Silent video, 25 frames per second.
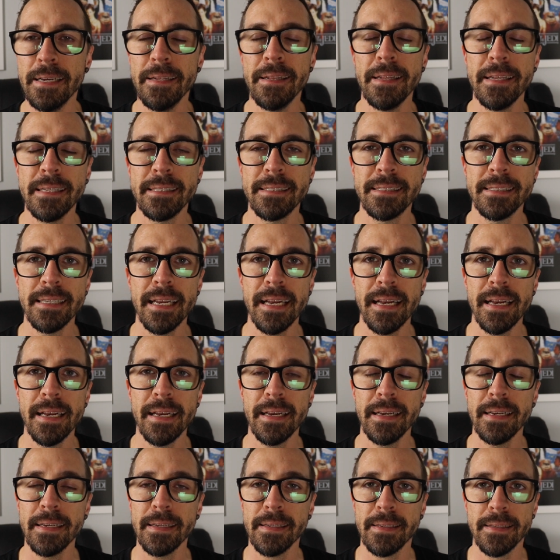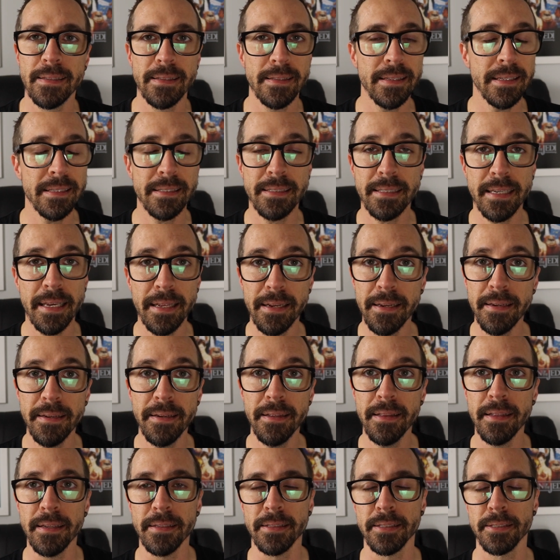And let's get
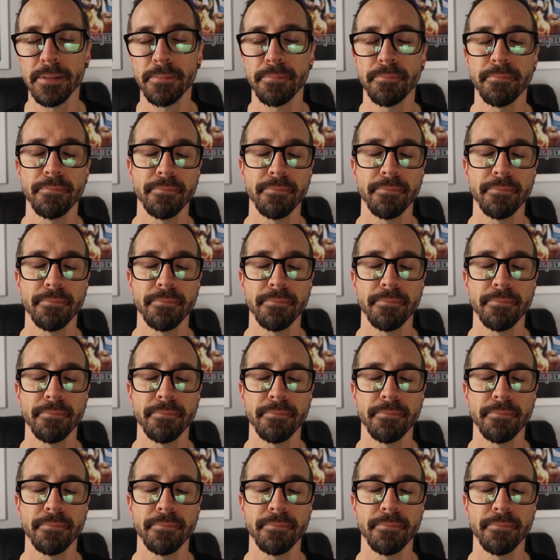into this.